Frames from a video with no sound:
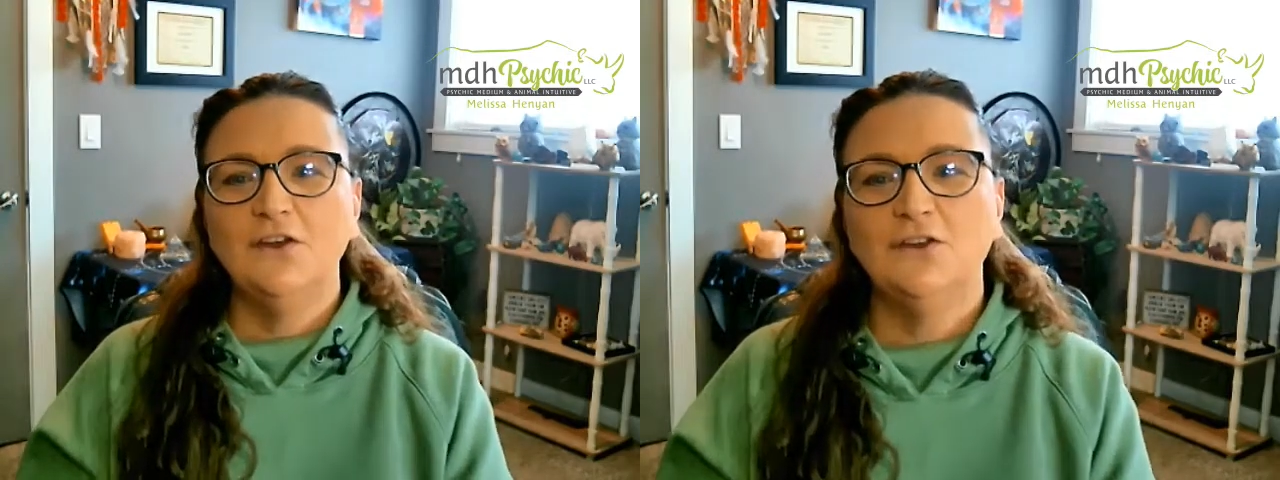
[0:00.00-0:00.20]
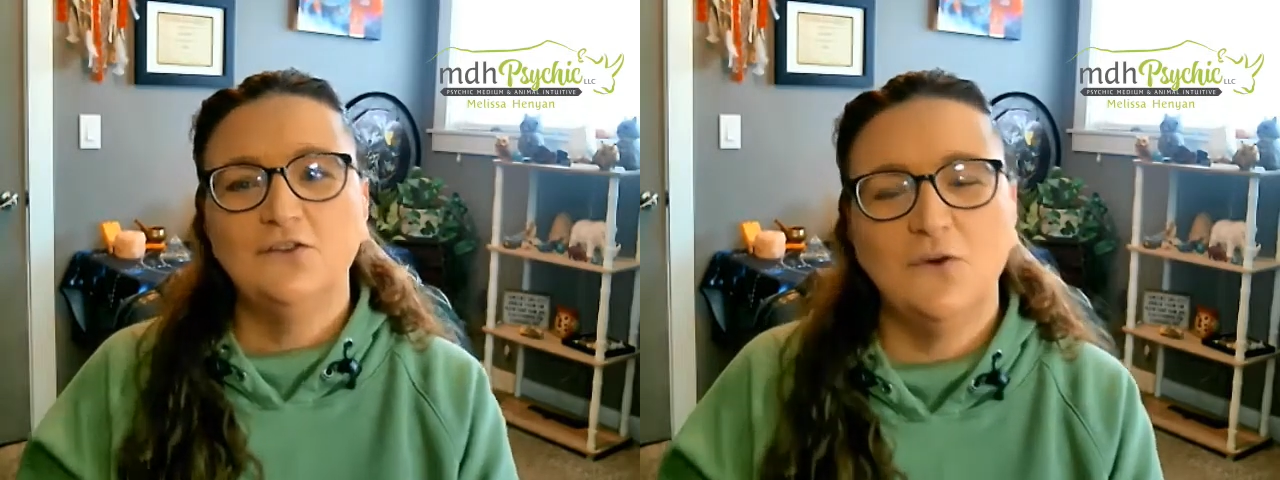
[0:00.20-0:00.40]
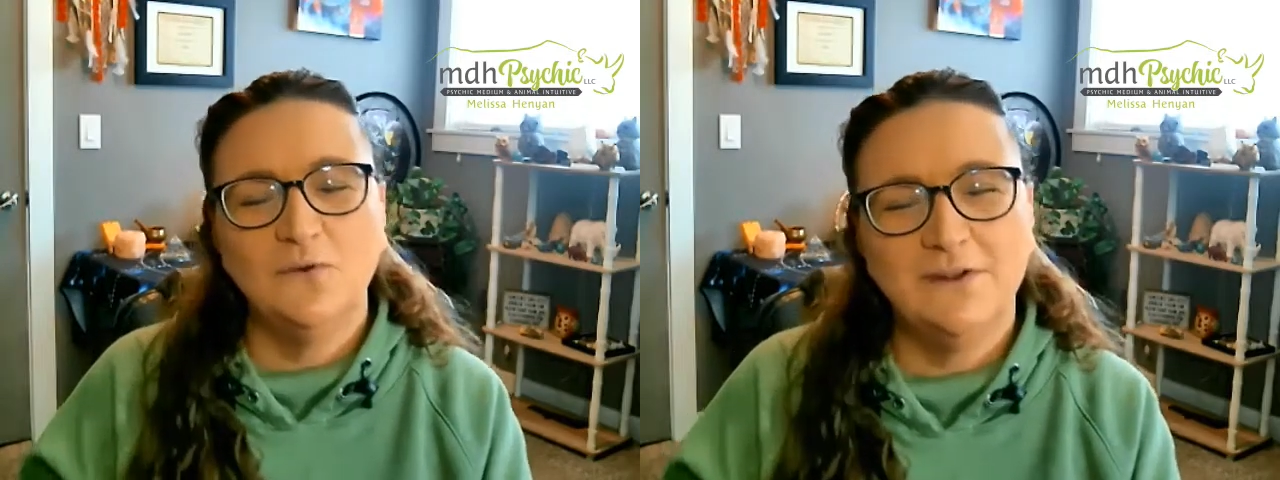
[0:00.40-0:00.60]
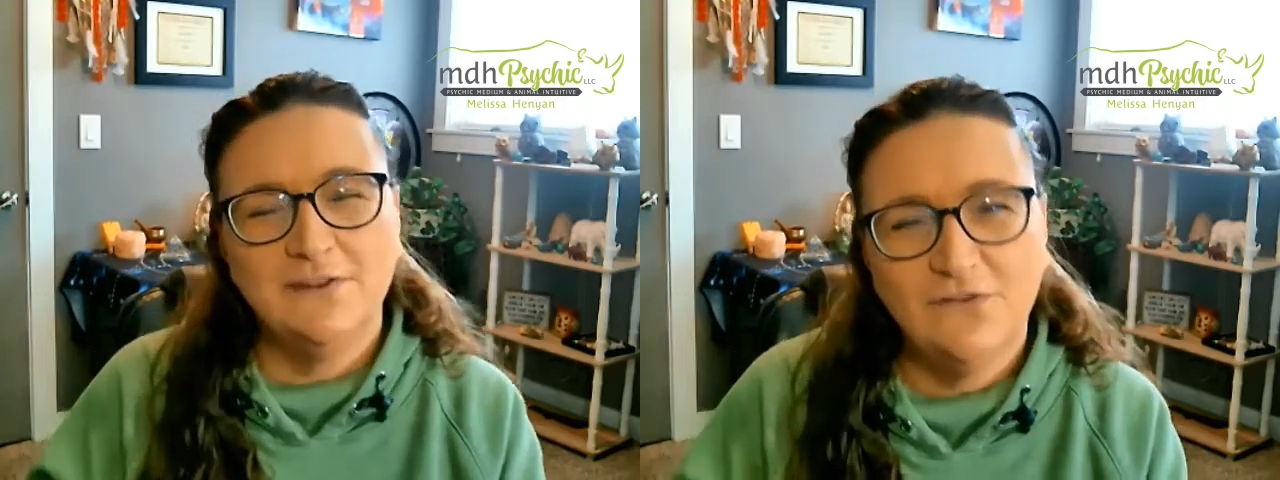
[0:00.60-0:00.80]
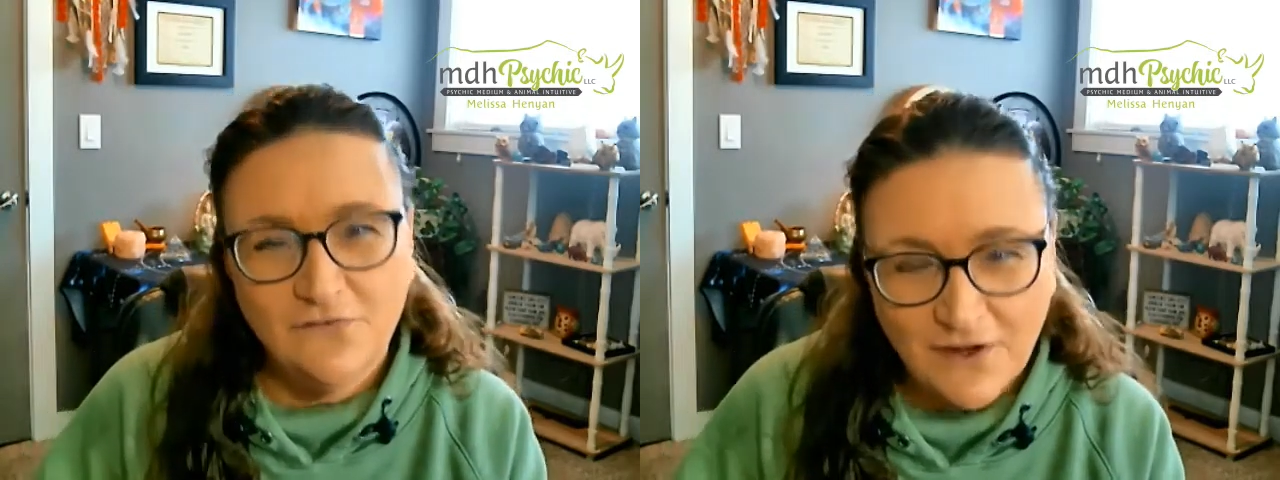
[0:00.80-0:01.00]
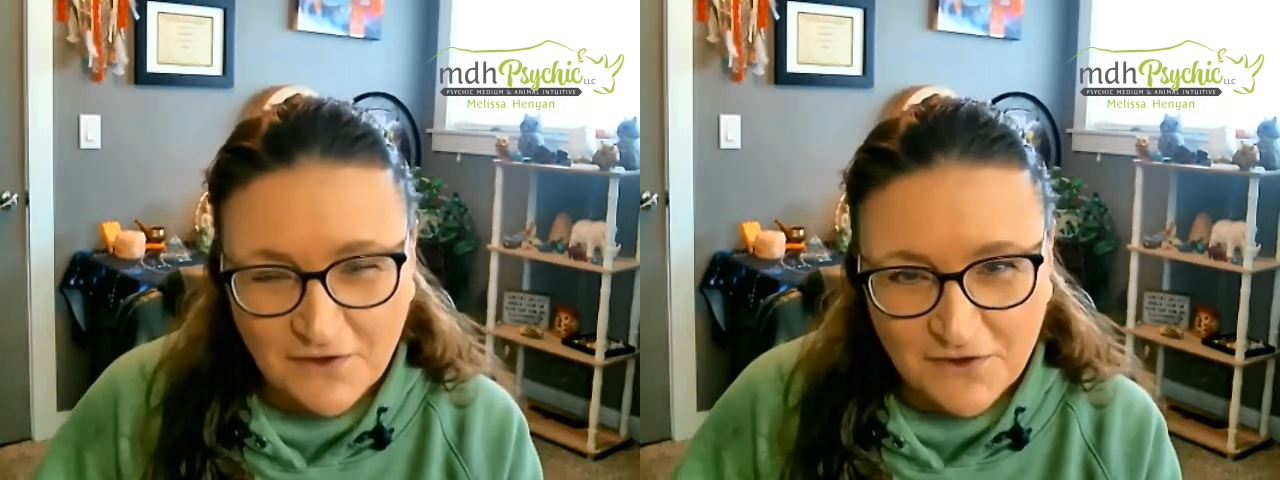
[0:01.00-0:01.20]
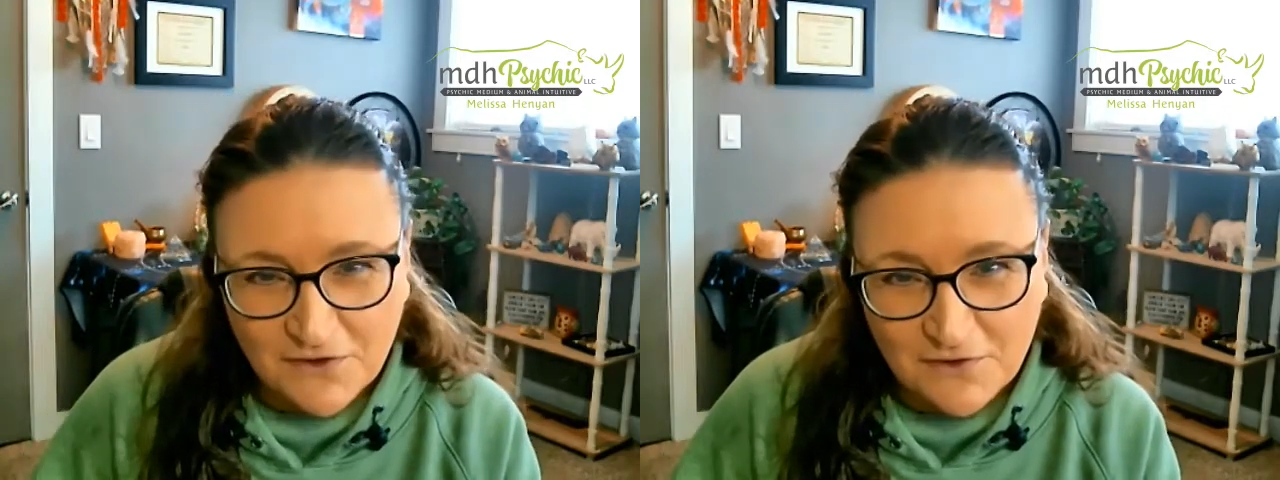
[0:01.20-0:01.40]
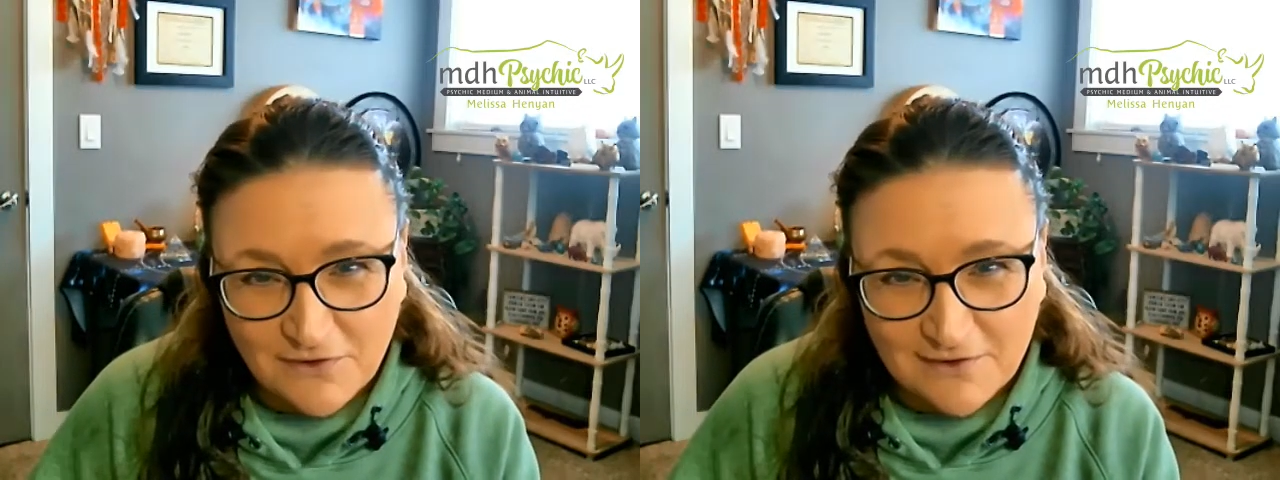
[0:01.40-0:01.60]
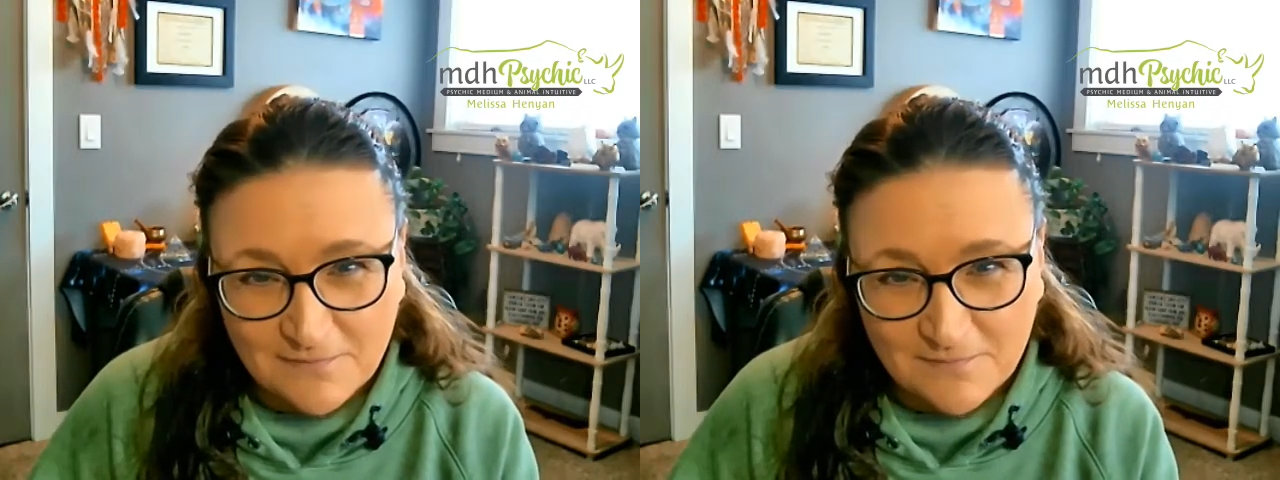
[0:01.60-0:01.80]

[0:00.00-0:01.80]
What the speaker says: Don't let the failures,